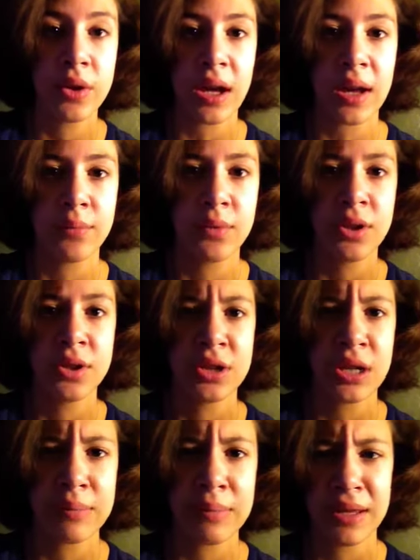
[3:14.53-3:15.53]
I'm gonna
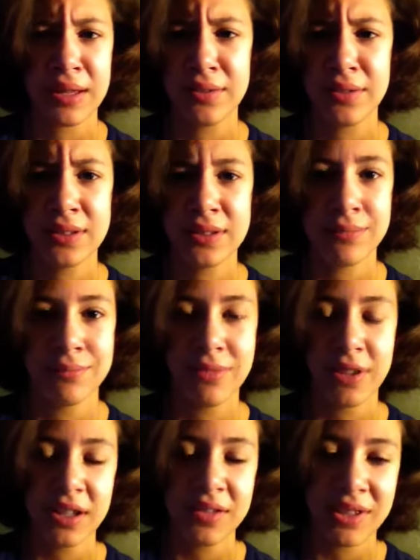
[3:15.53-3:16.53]
try to make some
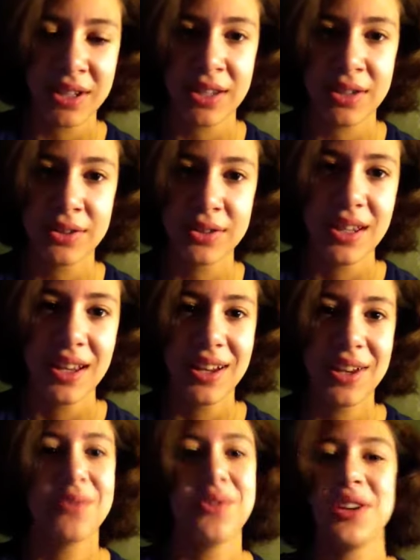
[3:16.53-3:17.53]
funny videos
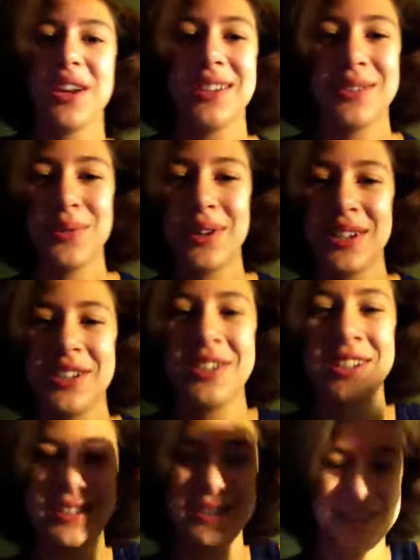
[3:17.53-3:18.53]
for you guys to watch
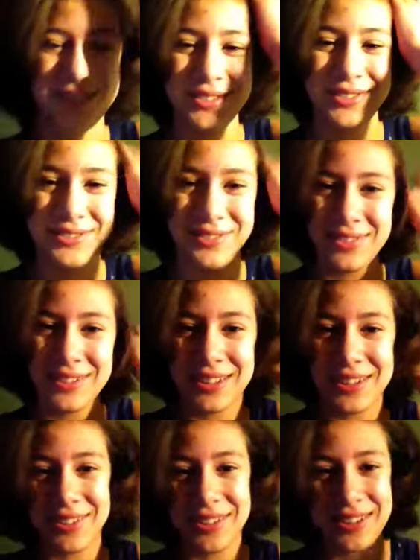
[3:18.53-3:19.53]
just so, you
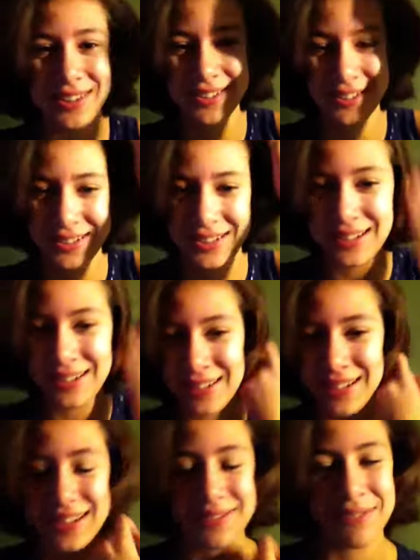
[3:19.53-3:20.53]
know, in case don't get
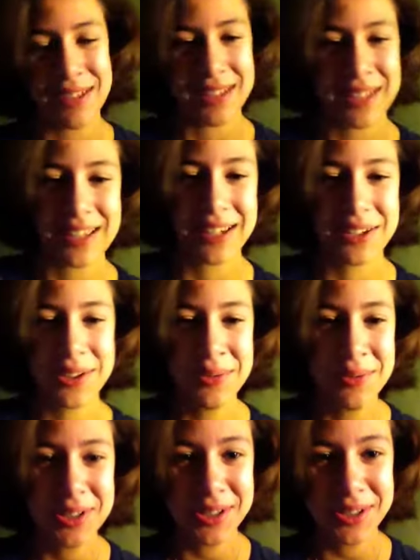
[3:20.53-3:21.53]
on to me like, oh
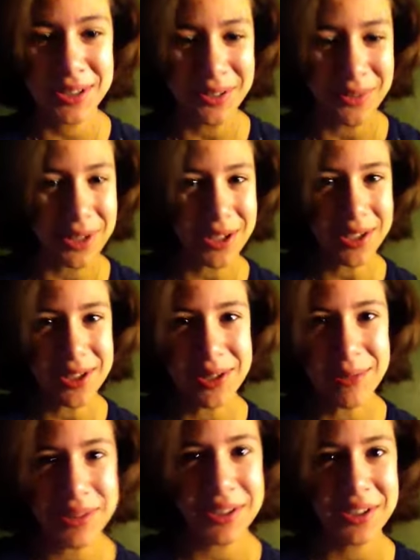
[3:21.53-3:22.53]
my god, why aren't
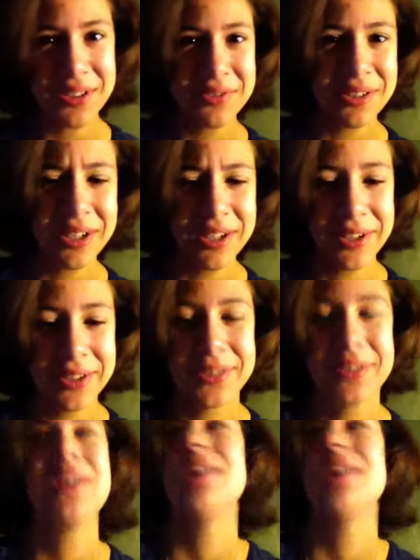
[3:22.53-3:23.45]
you making videos?